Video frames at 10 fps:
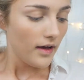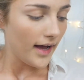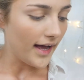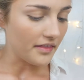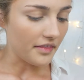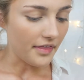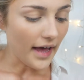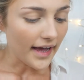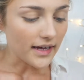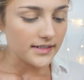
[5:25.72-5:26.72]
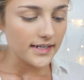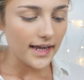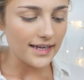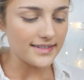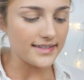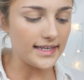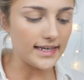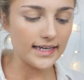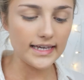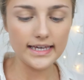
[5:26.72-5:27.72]
and that is
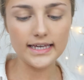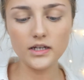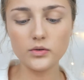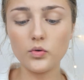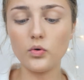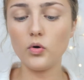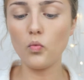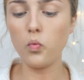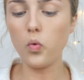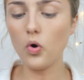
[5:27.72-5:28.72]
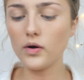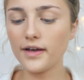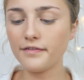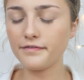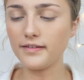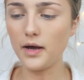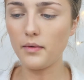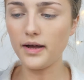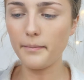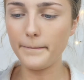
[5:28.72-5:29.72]
the Kiko Water
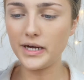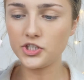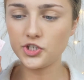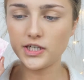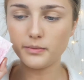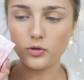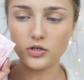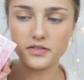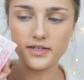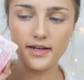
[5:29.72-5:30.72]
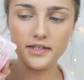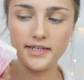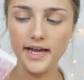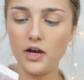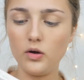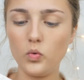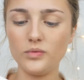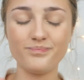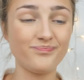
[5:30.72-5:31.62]
Flower Magic Bronzer. Now,